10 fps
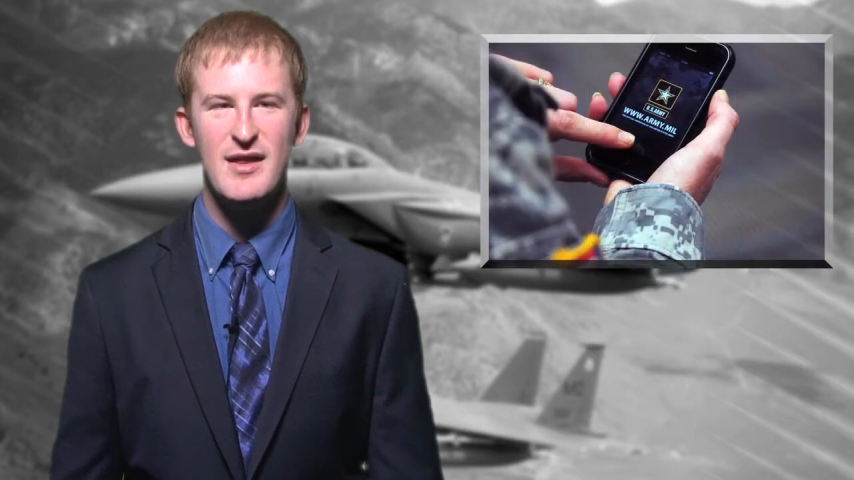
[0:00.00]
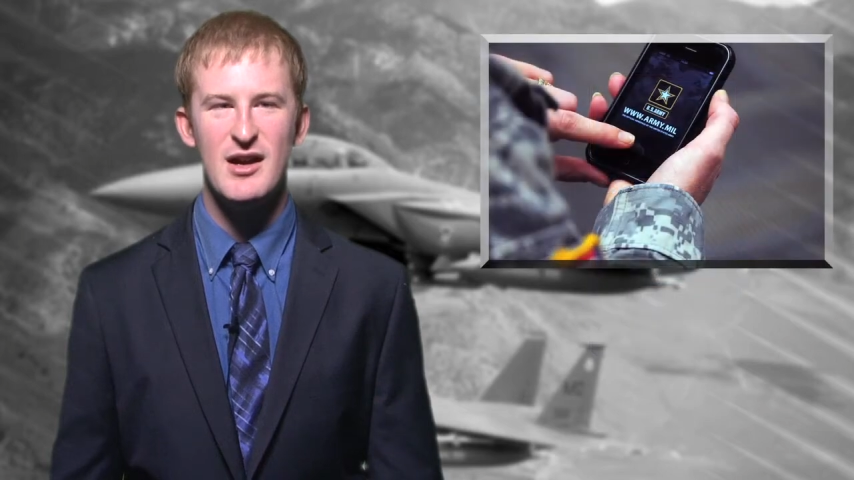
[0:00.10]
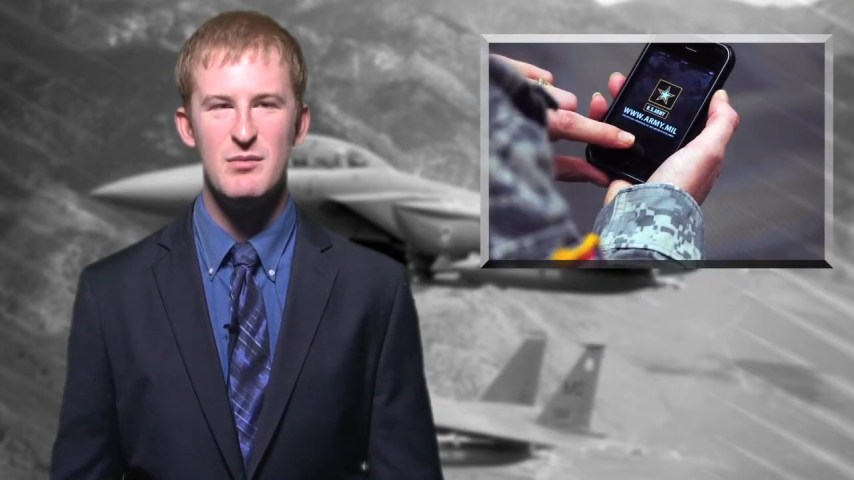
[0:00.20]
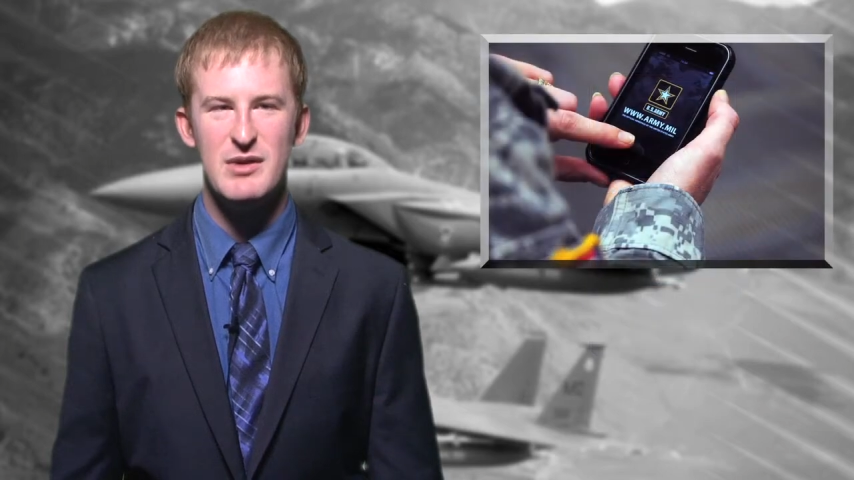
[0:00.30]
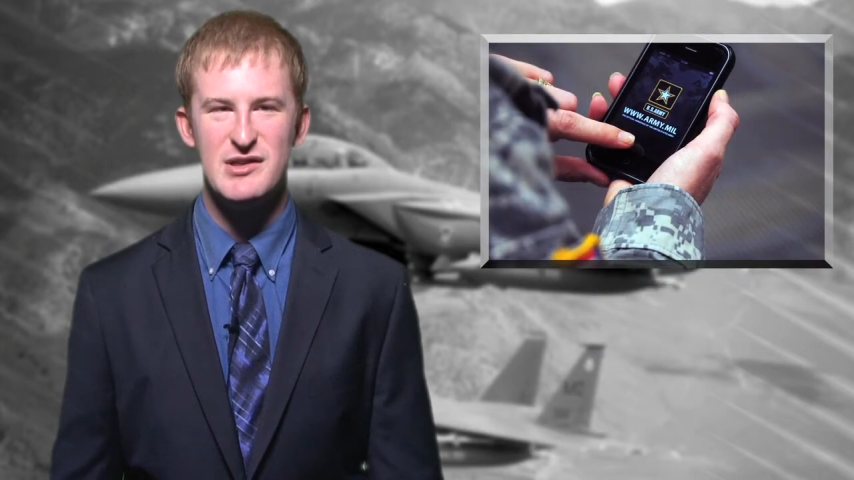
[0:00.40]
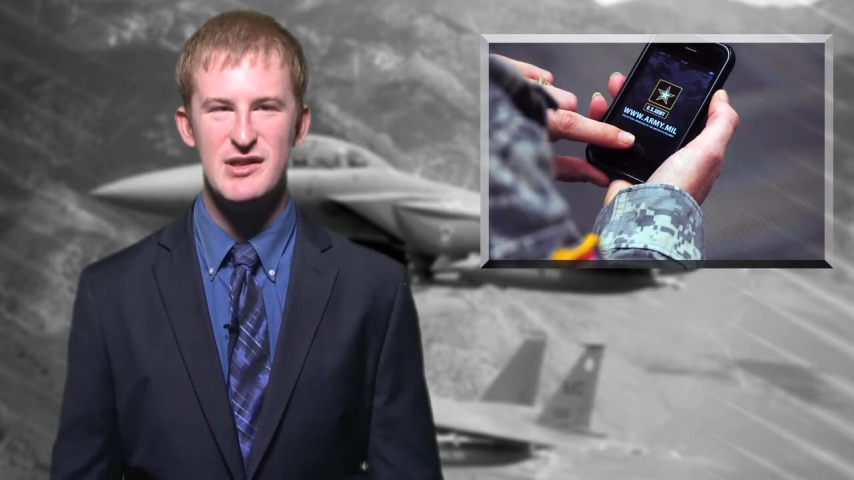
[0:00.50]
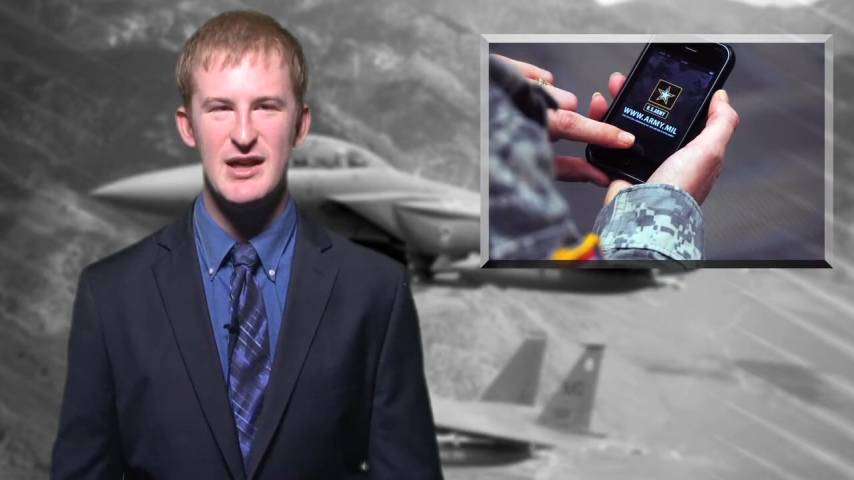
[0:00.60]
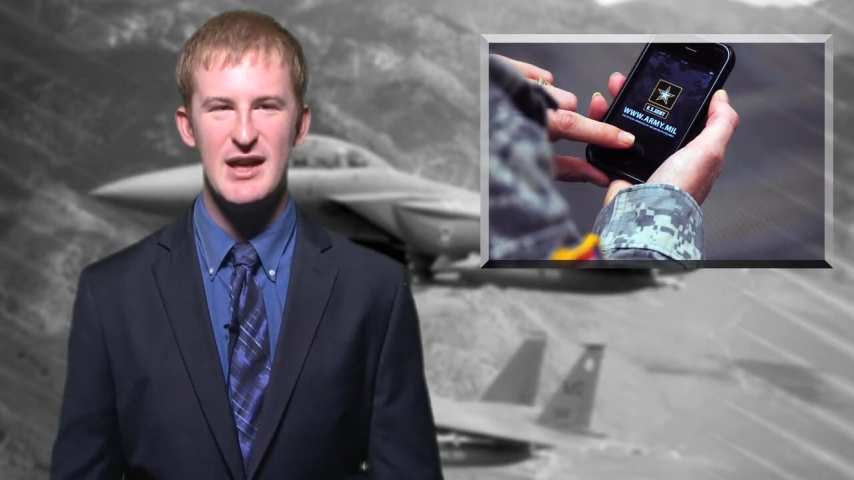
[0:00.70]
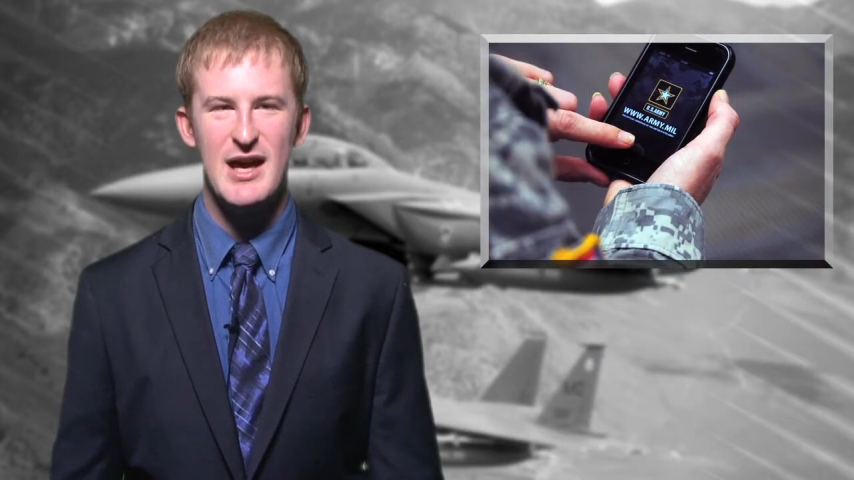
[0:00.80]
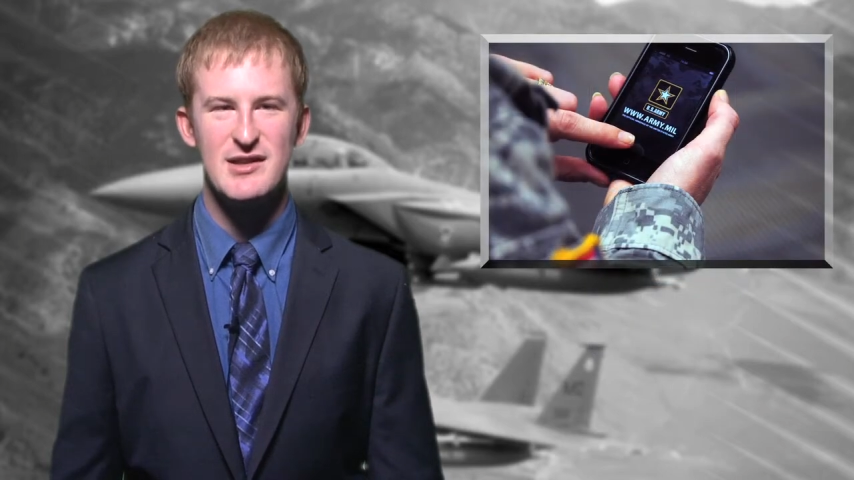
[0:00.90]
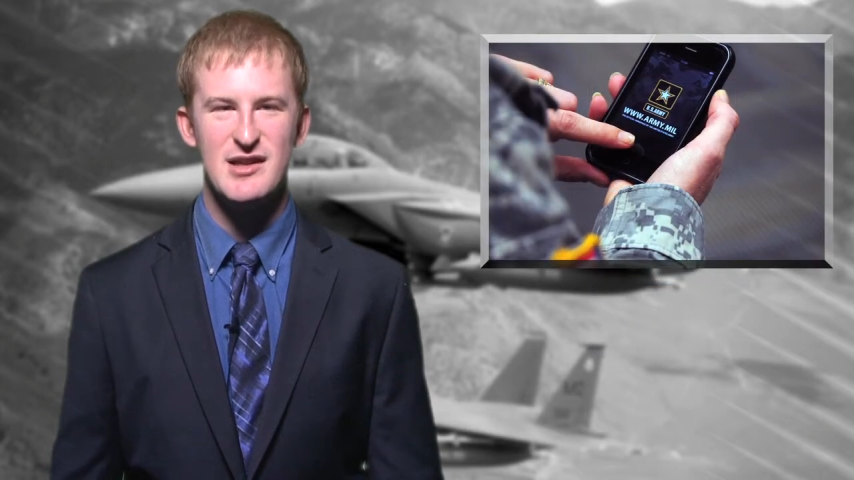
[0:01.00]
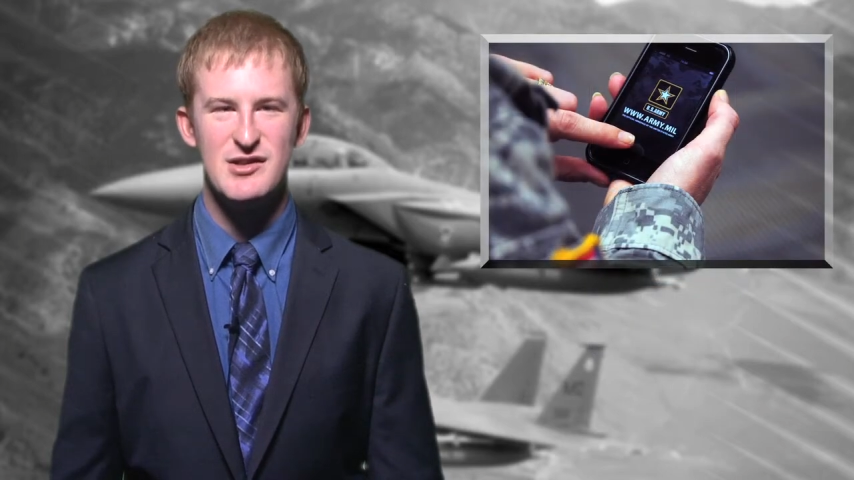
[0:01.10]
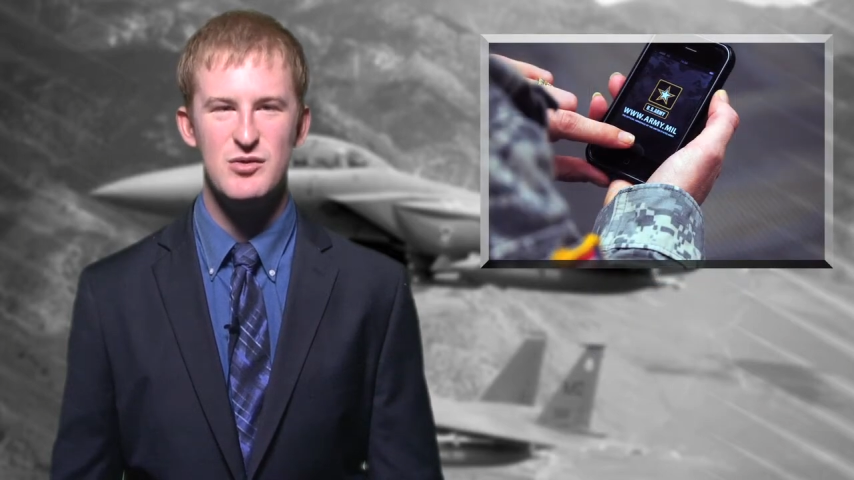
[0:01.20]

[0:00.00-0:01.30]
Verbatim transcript: therapists to get access